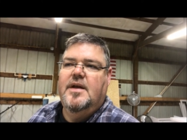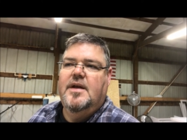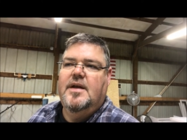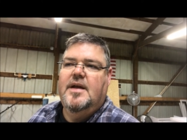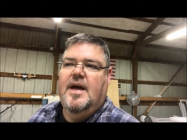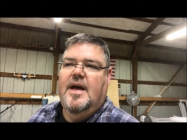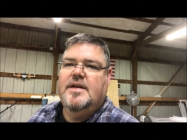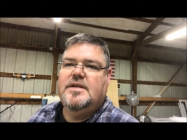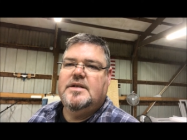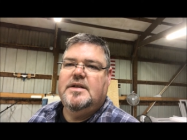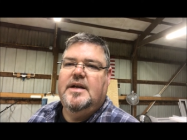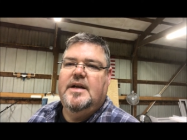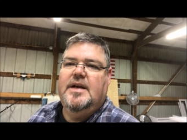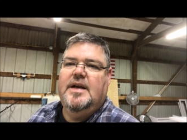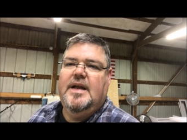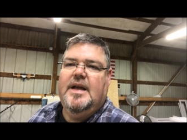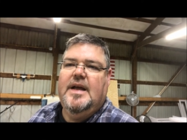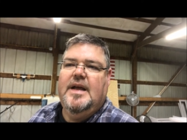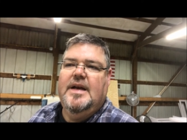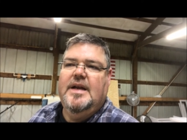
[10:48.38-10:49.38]

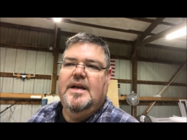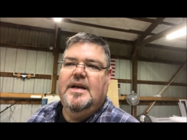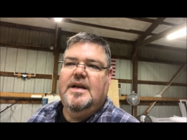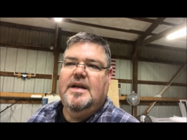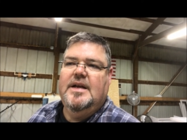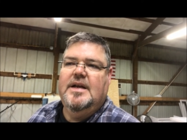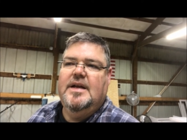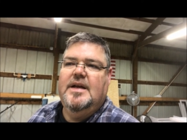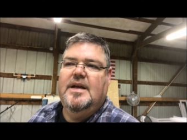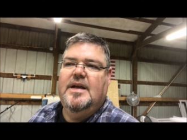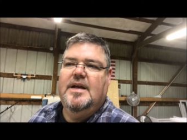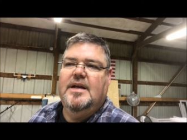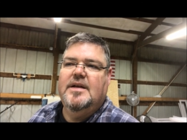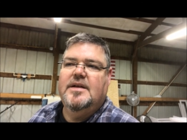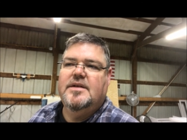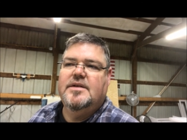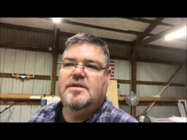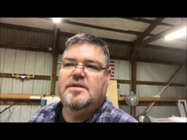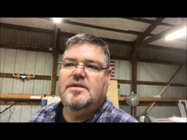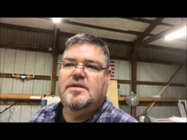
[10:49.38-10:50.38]
gasoline in it
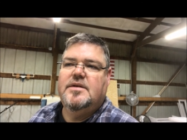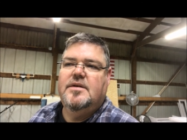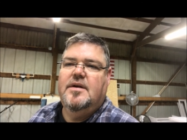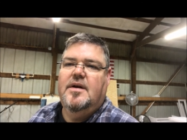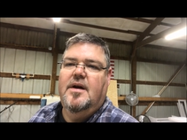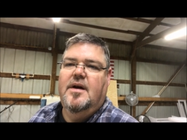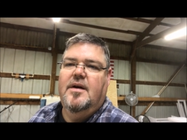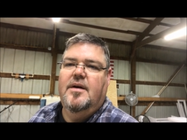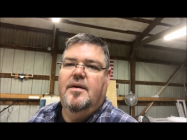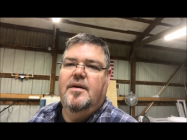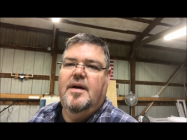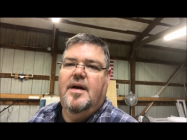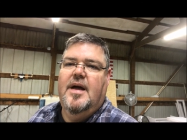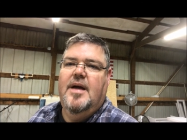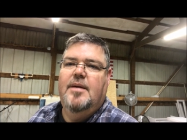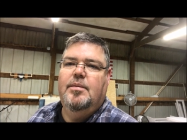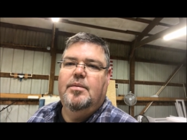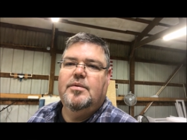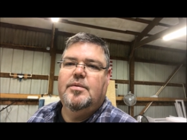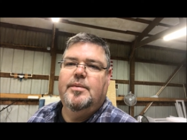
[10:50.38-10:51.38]
is
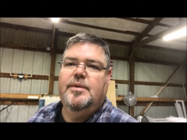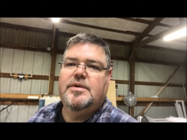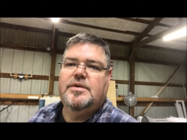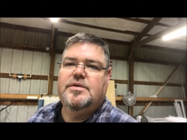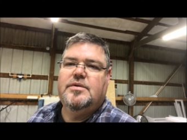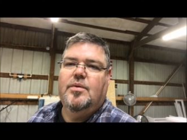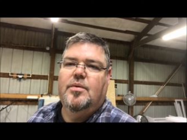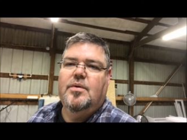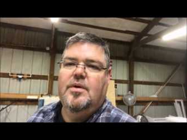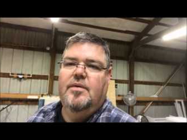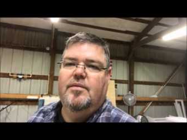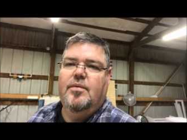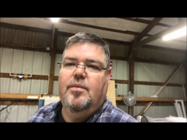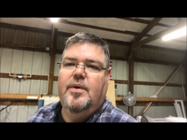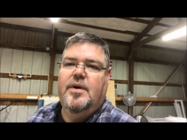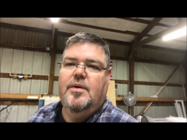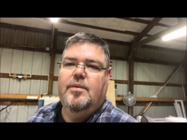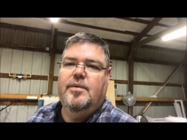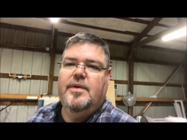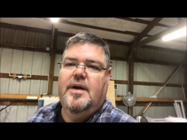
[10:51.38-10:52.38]
able to be stored over
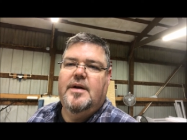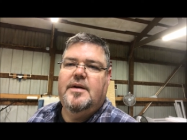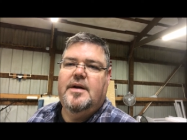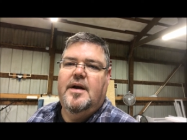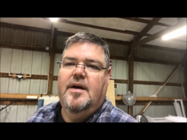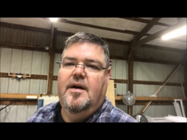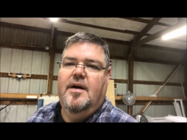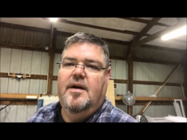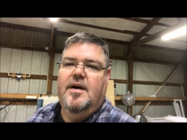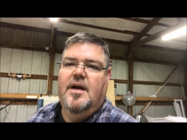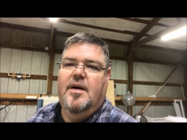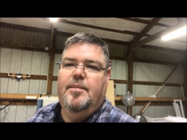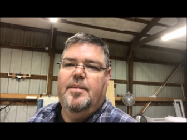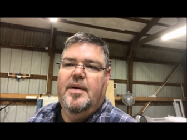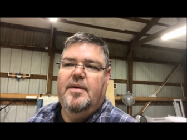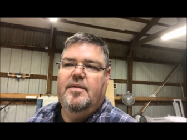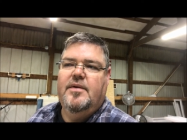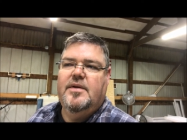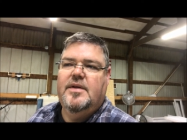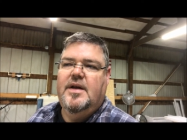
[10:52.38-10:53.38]
winter without tearing up
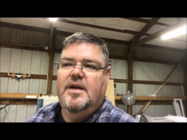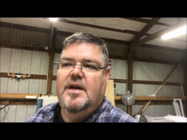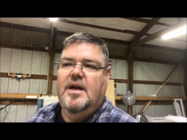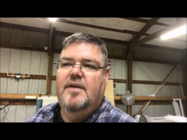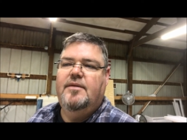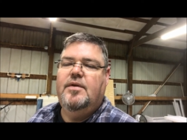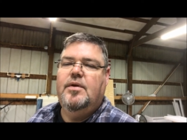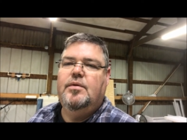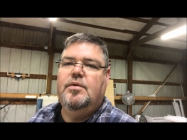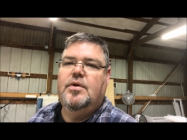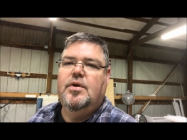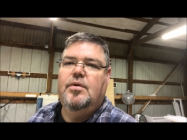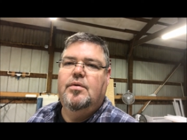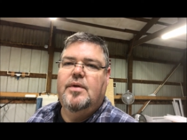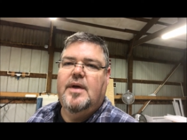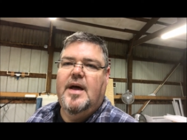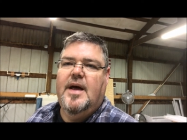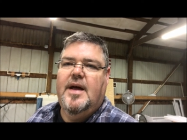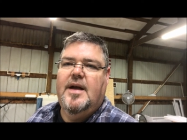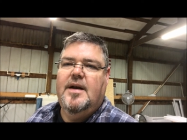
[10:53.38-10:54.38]
everything. If you do
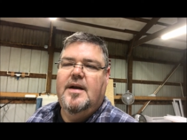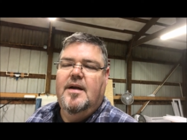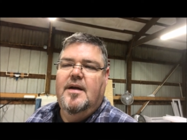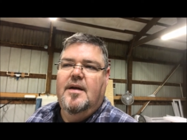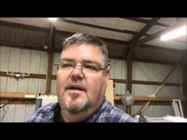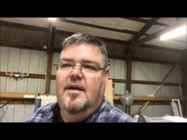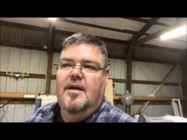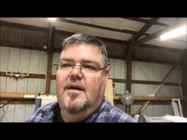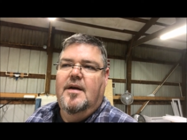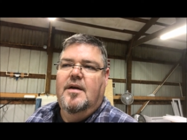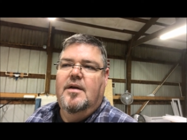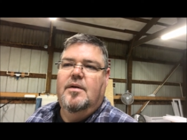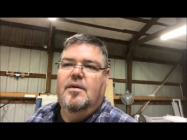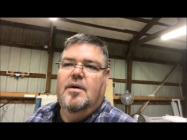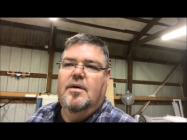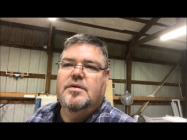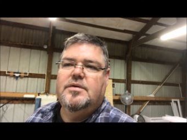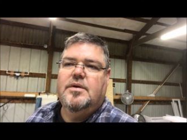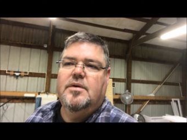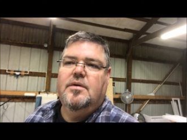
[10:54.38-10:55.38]
that,
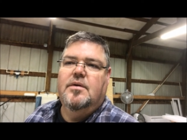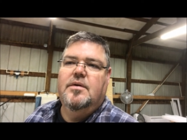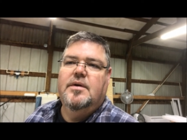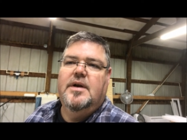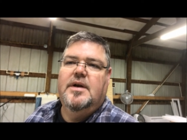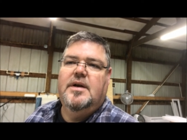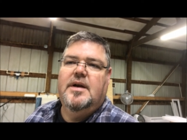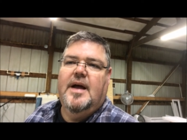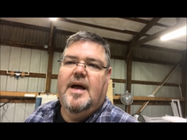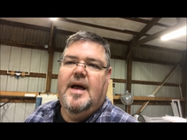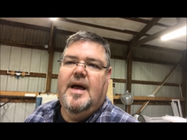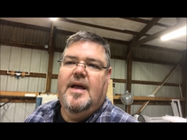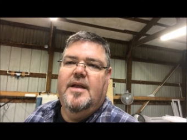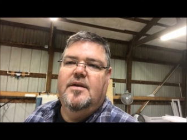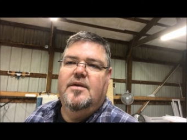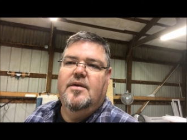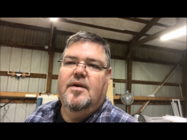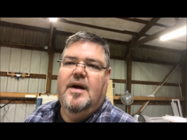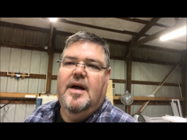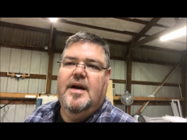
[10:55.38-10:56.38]
you also are going to need to
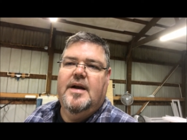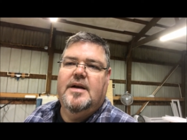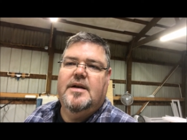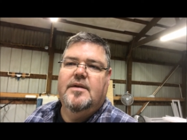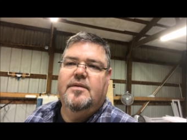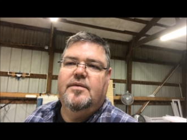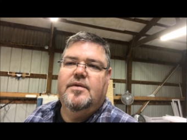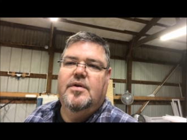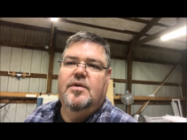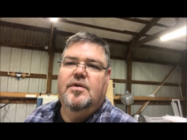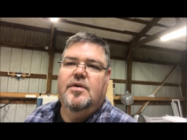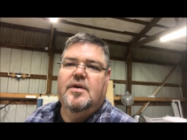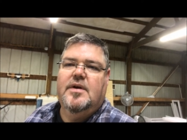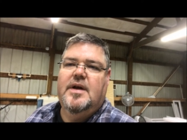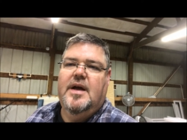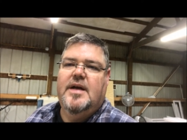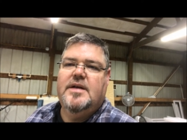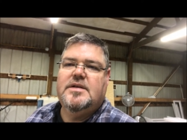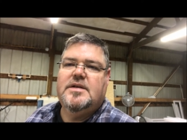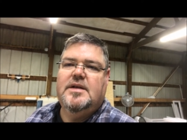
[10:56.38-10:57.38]
add your additive to your
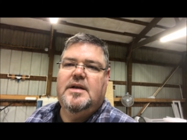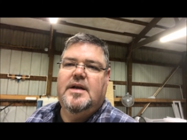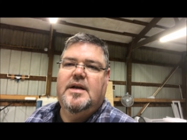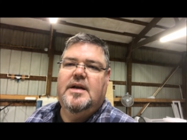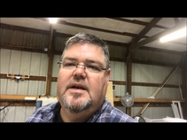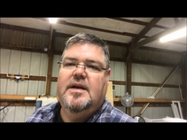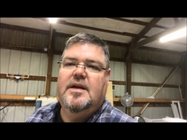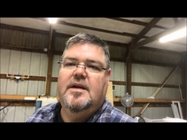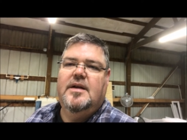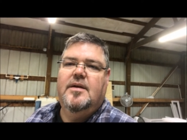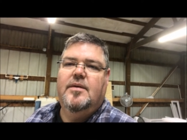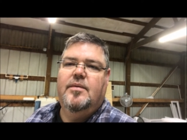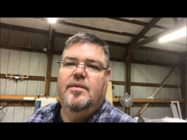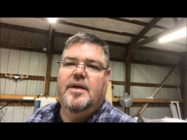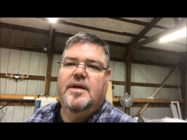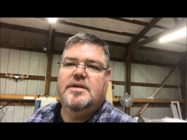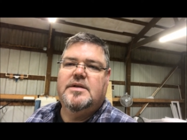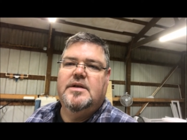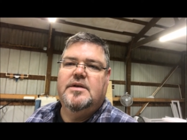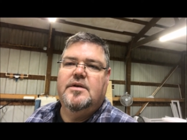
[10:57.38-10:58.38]
gasoline
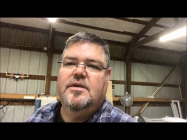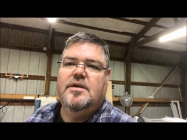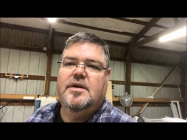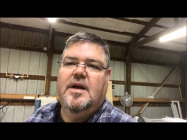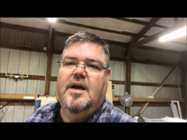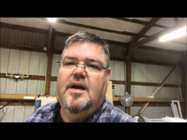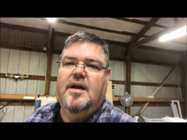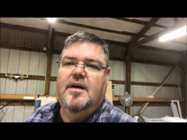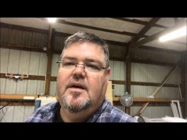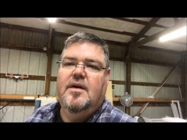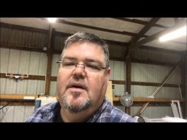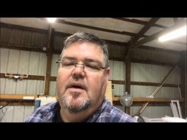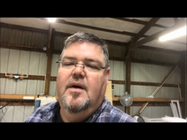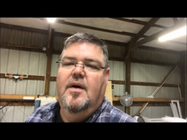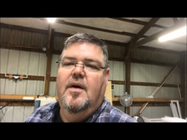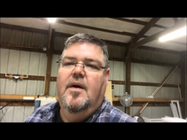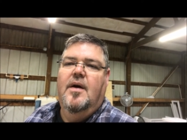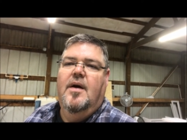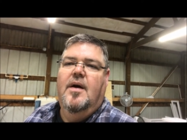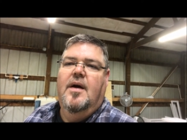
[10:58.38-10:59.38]
that's in your tank.
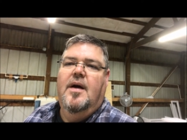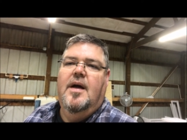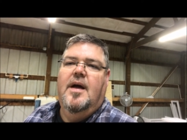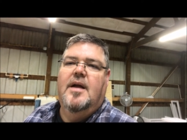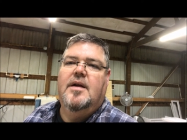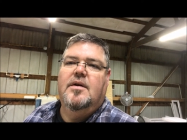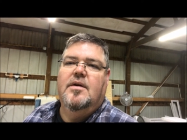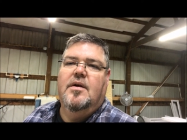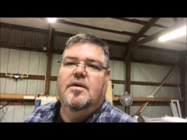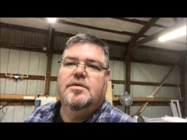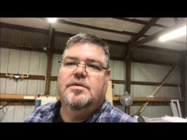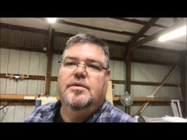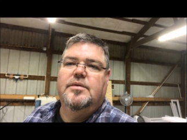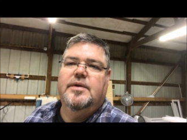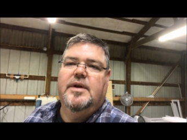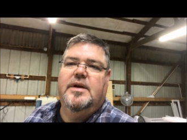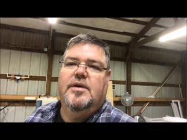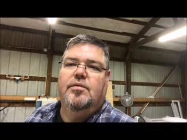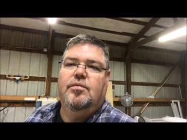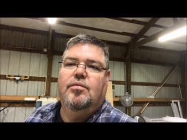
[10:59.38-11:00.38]
And you're also
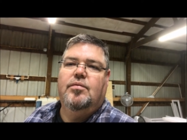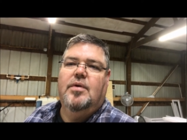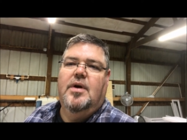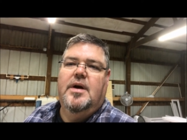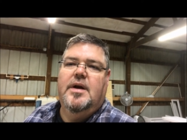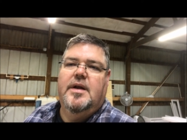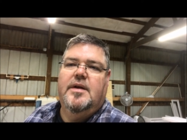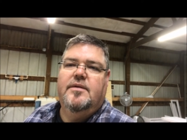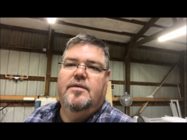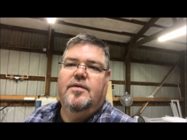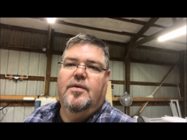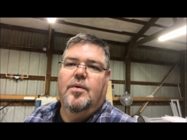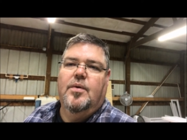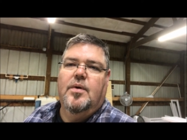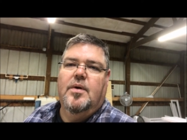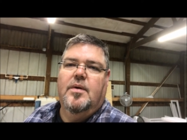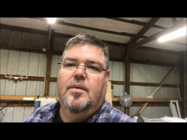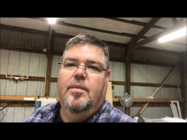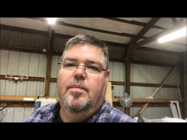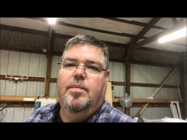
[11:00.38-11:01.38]
going to need to run it
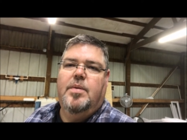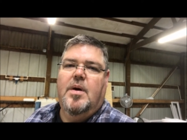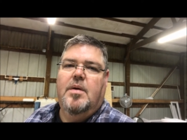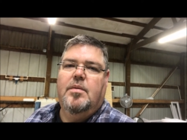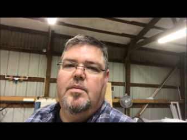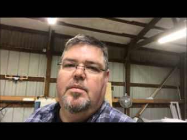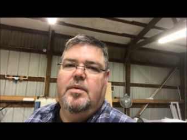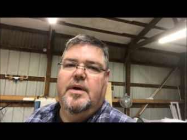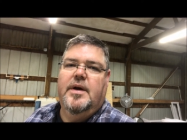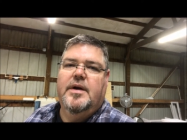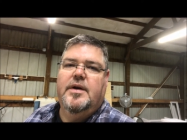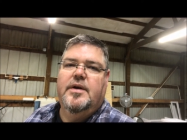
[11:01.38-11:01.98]
for probably a